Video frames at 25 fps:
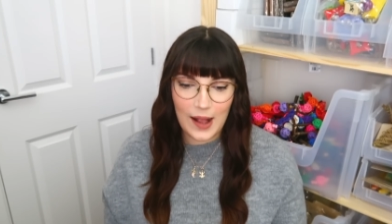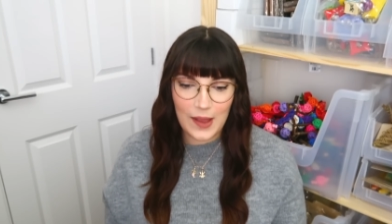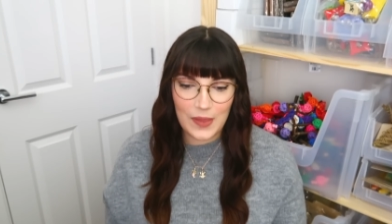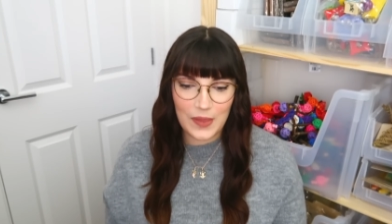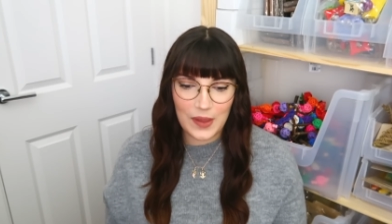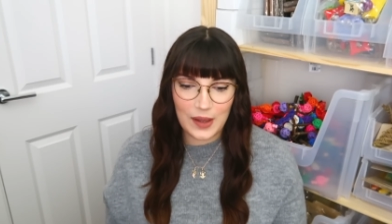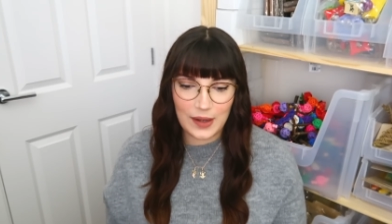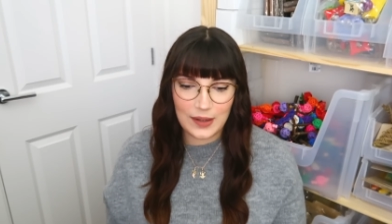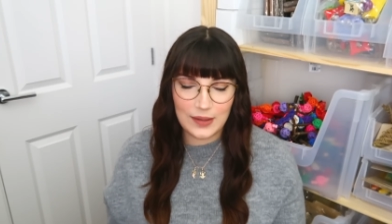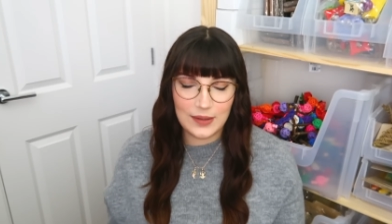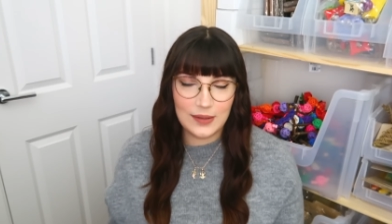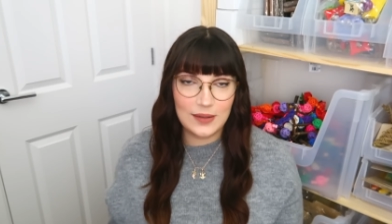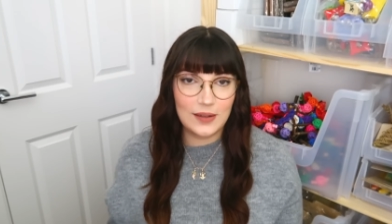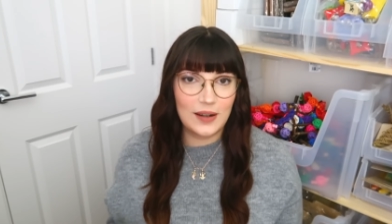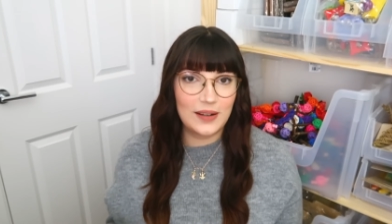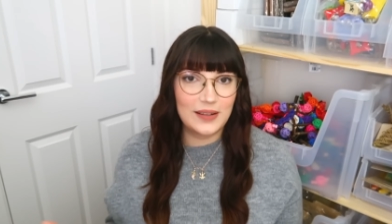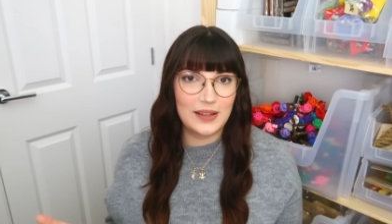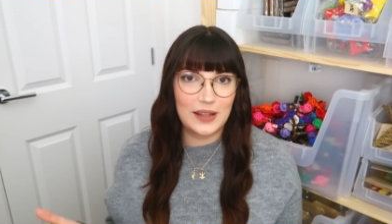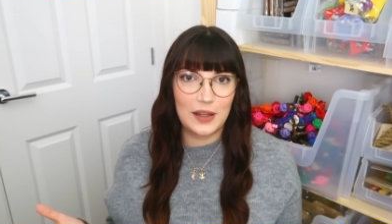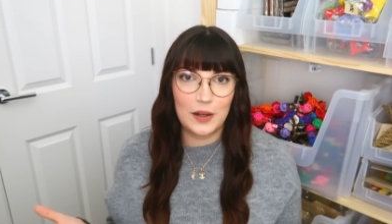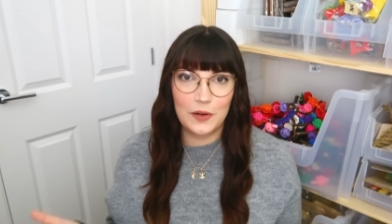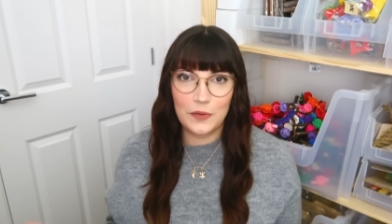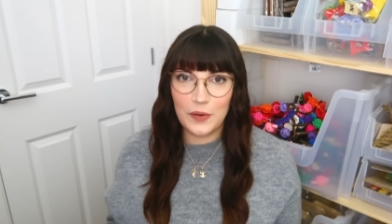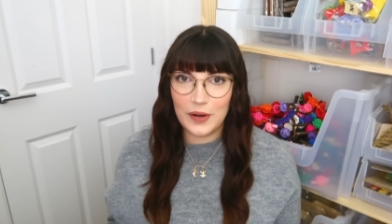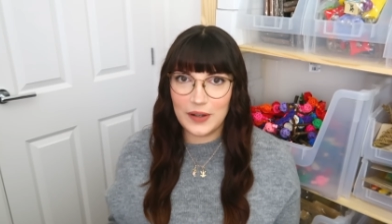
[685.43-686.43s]
and that is
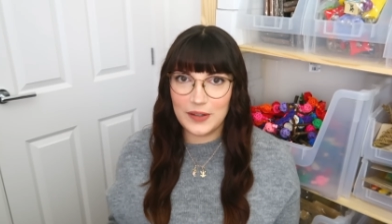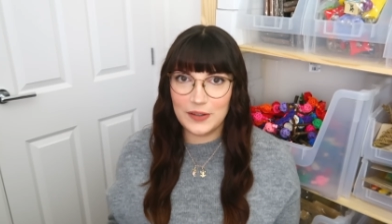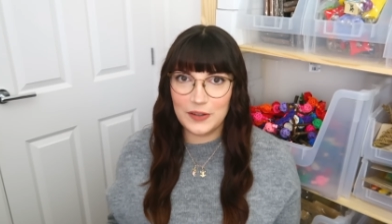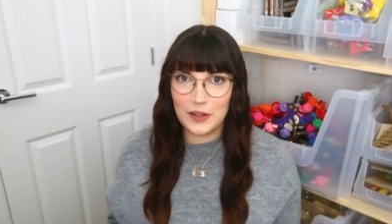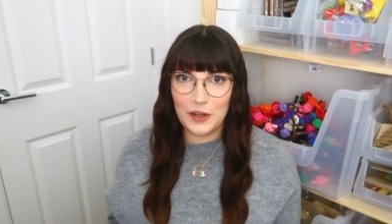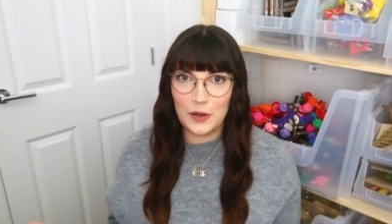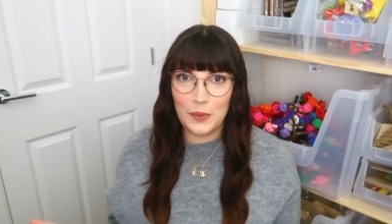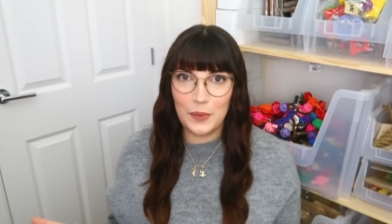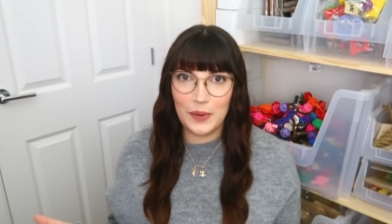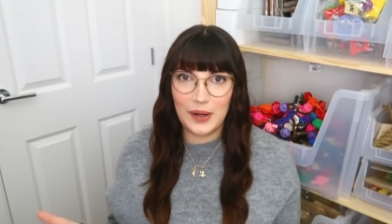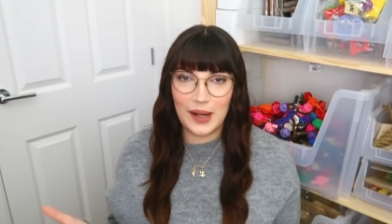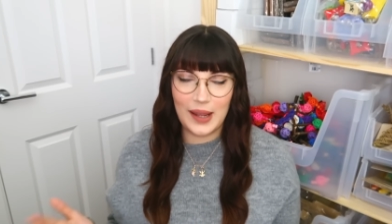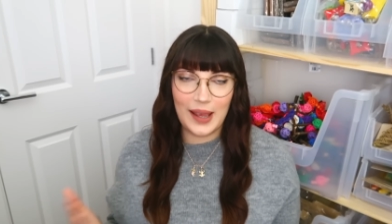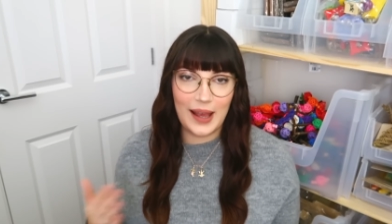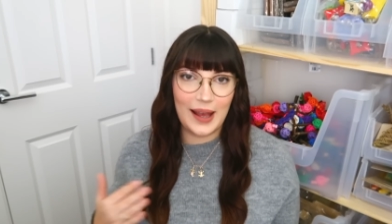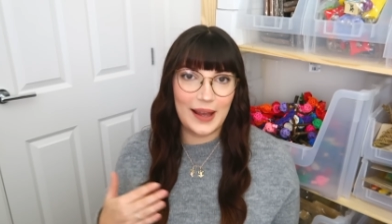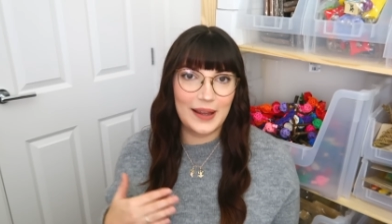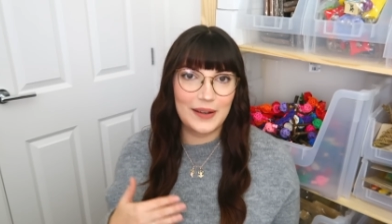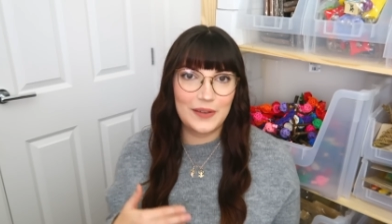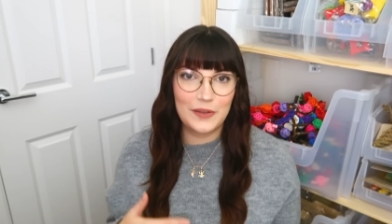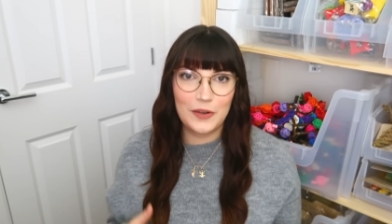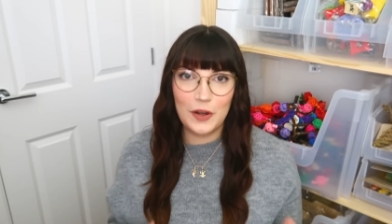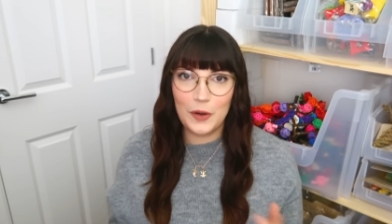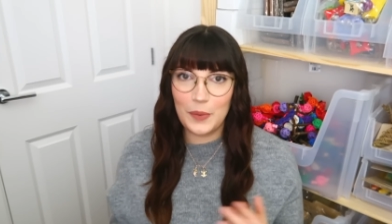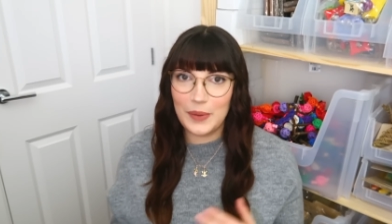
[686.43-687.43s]
starting a rescue when I
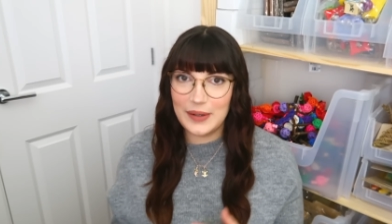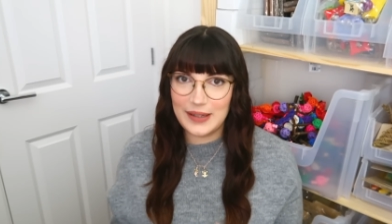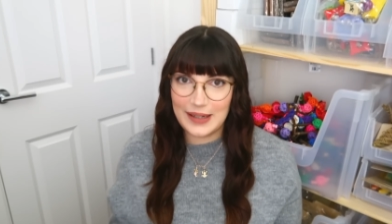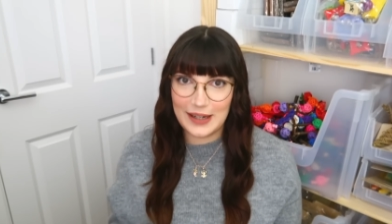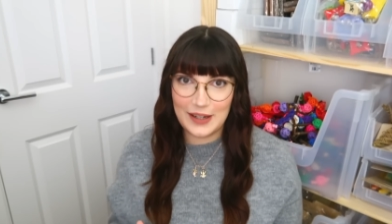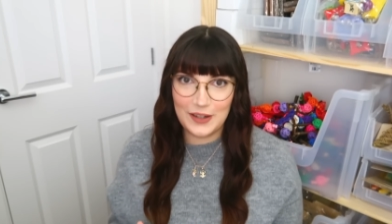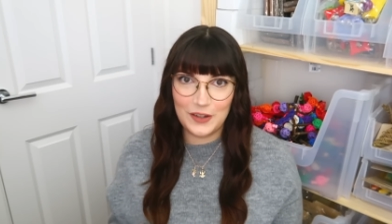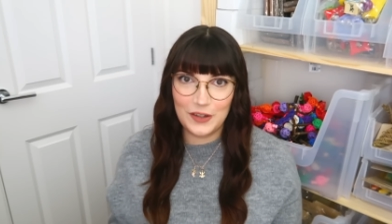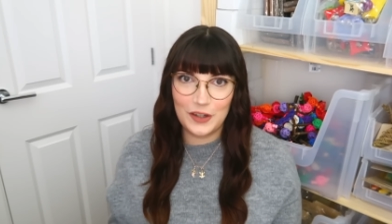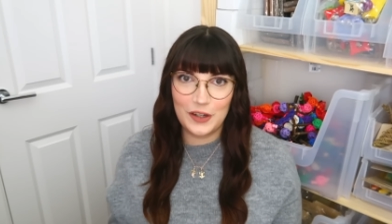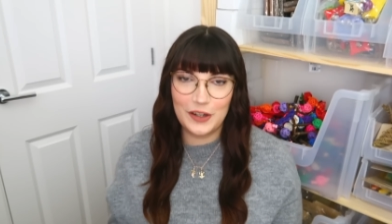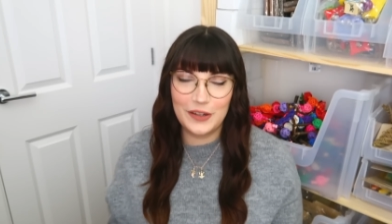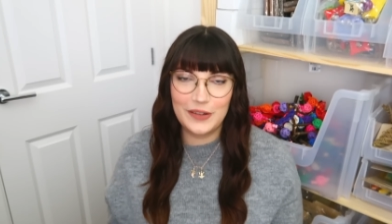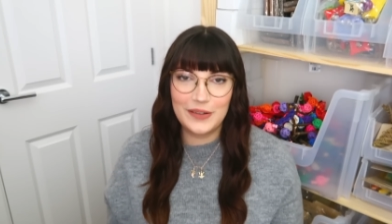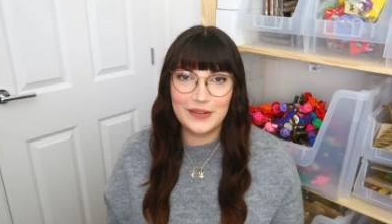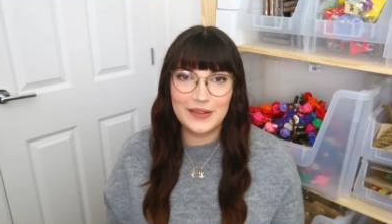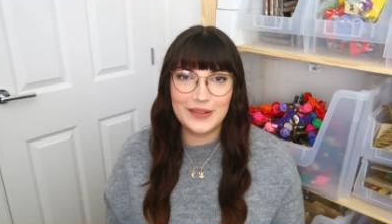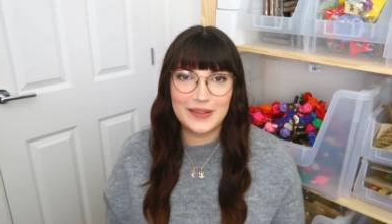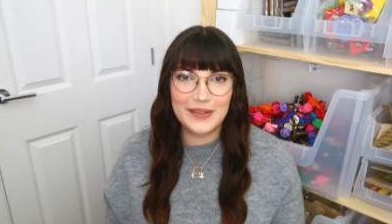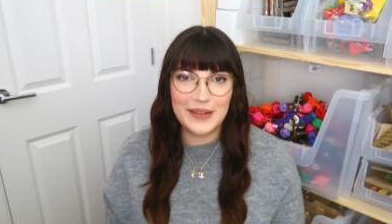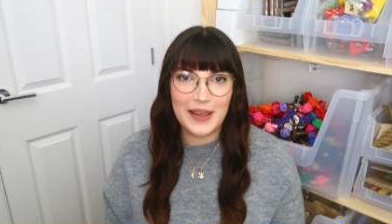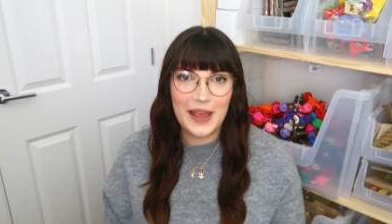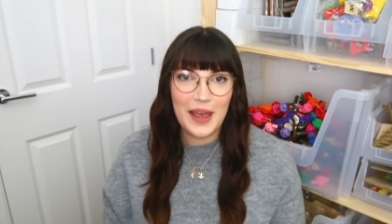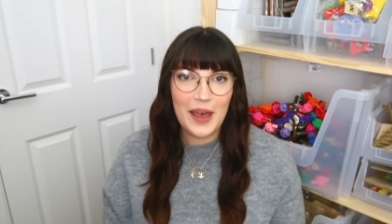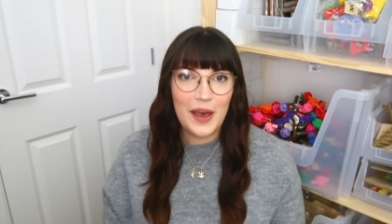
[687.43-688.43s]
had no
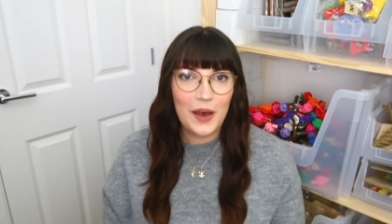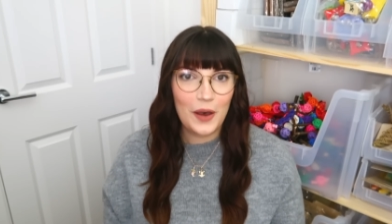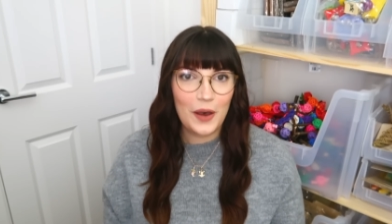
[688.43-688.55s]
intentions